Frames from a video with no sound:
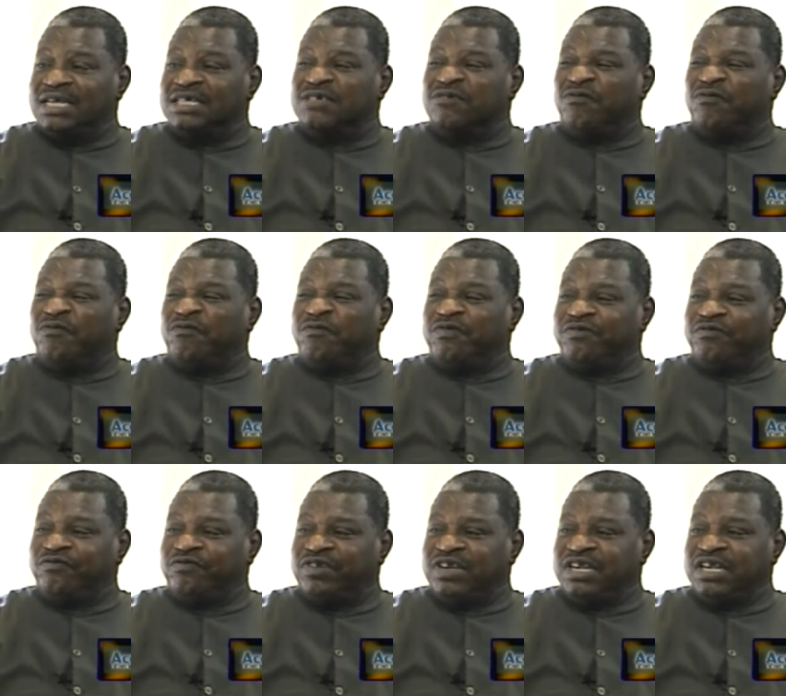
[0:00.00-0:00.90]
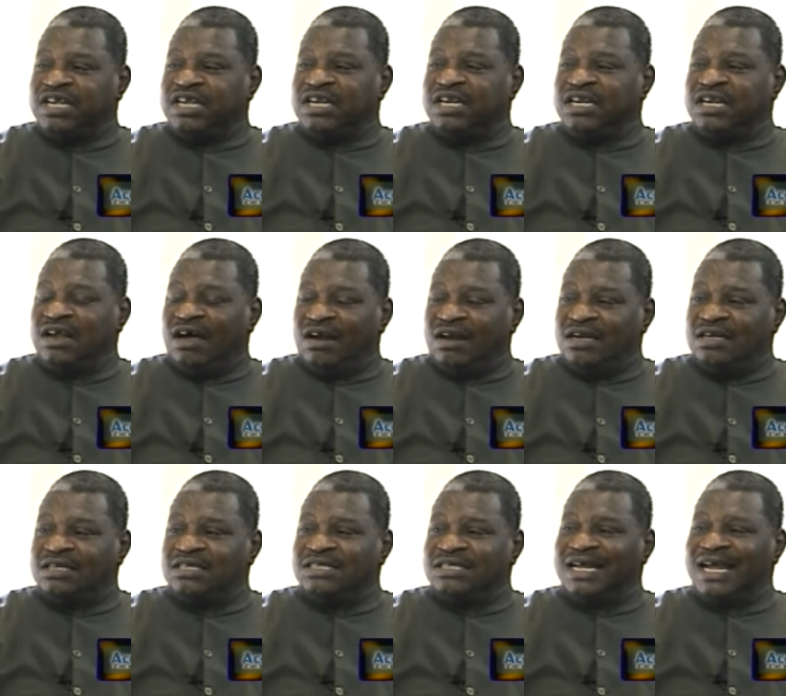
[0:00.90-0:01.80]
is fifteen
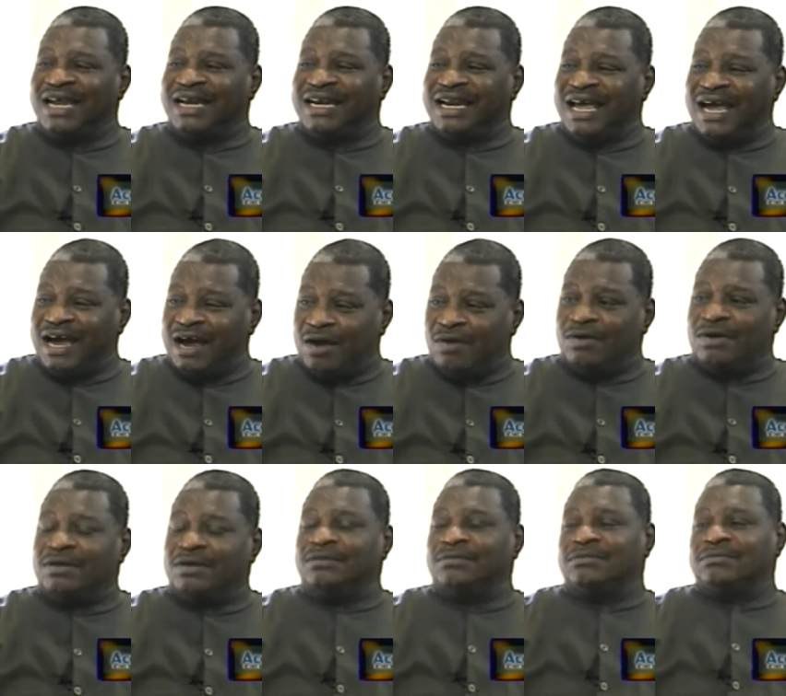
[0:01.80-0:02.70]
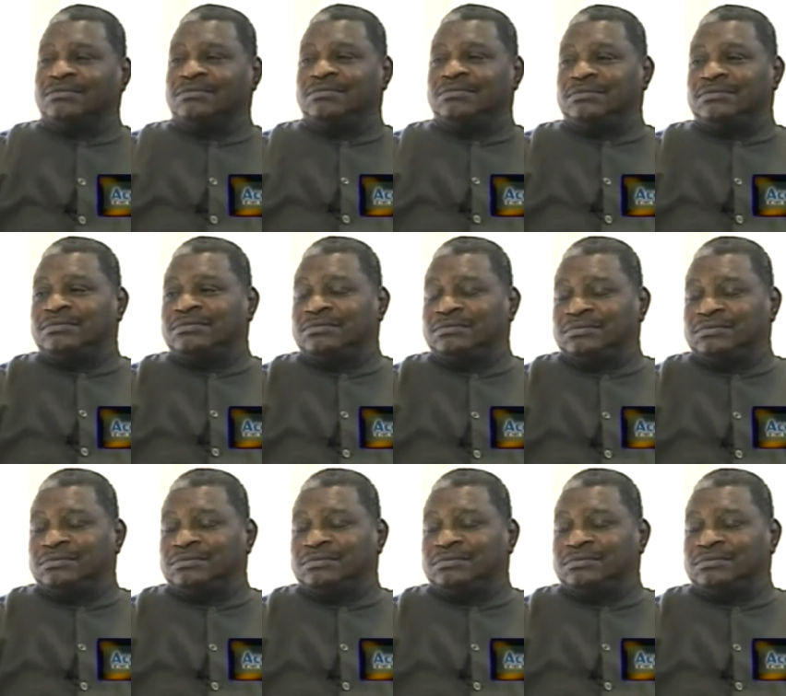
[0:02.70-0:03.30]
dollars an hour. Mm-hmm.